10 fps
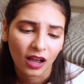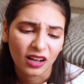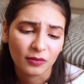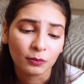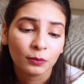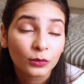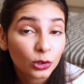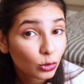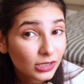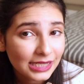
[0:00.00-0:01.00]
a
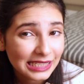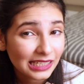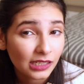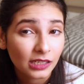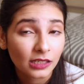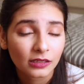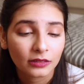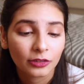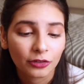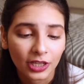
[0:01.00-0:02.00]

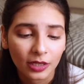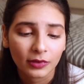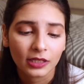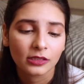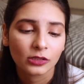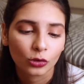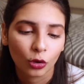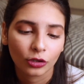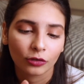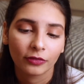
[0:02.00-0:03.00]
moussey, creamy
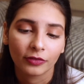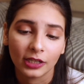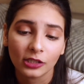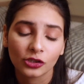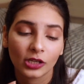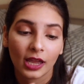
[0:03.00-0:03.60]
sort of finish,